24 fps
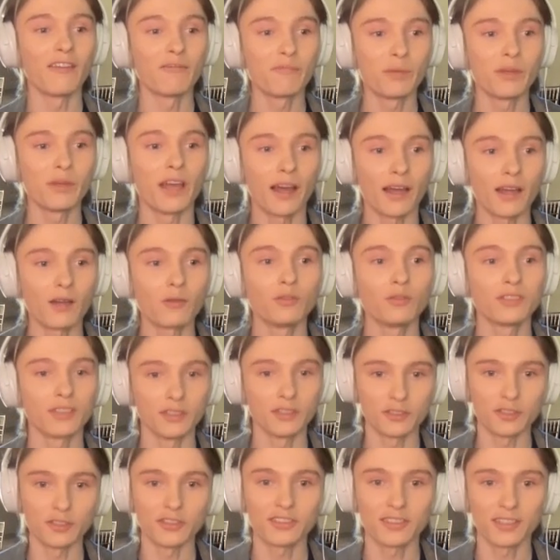FBI was
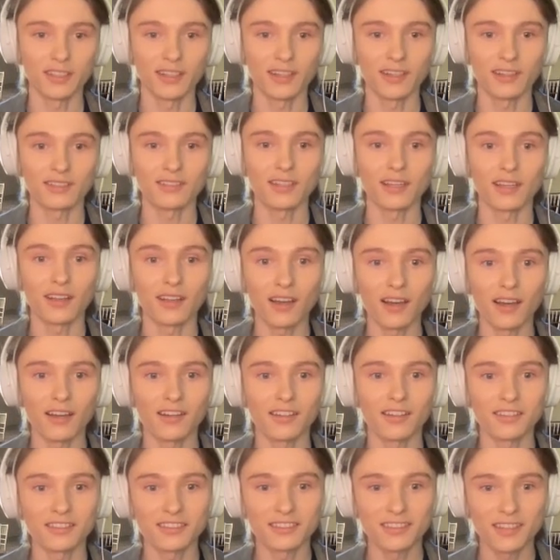interesting because I got
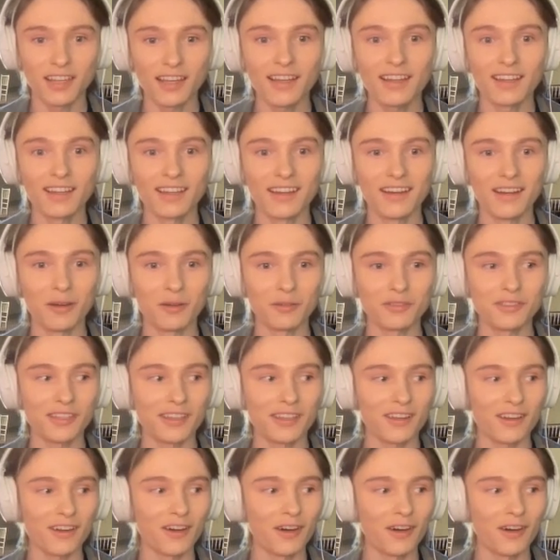on set and I was like,